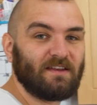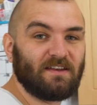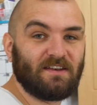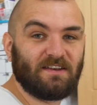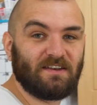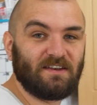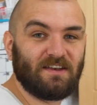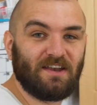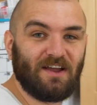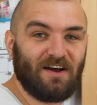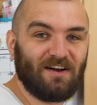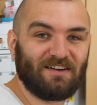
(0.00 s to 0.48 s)

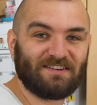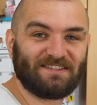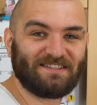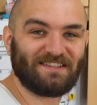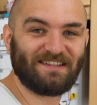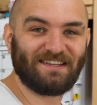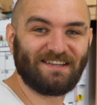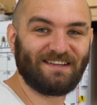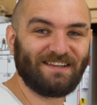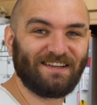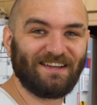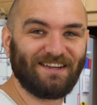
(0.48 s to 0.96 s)

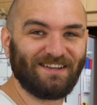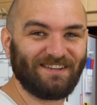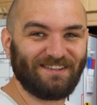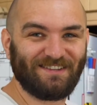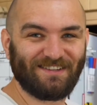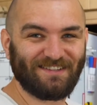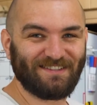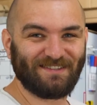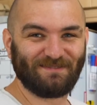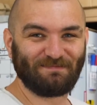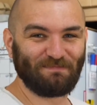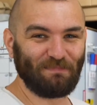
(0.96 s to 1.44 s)
nasty,
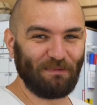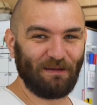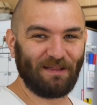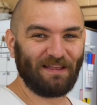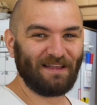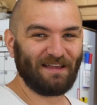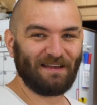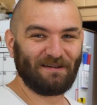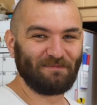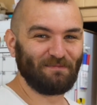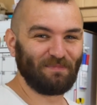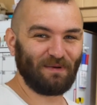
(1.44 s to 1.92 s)
just
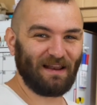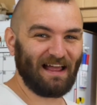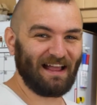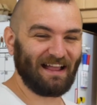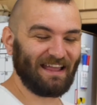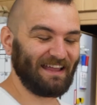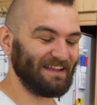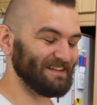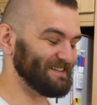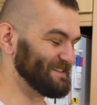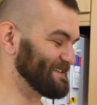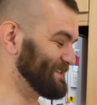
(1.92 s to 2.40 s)
black
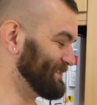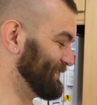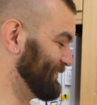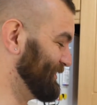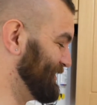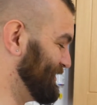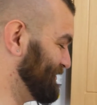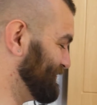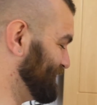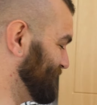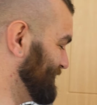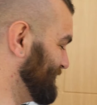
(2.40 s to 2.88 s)
instant
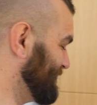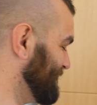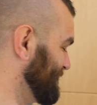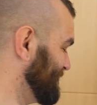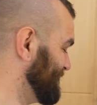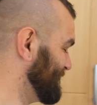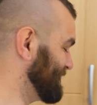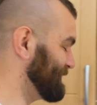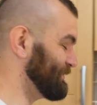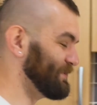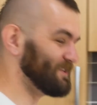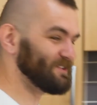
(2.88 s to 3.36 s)
coffee,
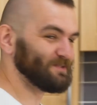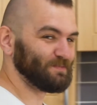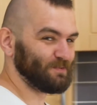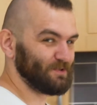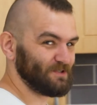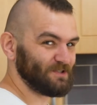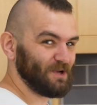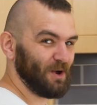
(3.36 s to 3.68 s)
which was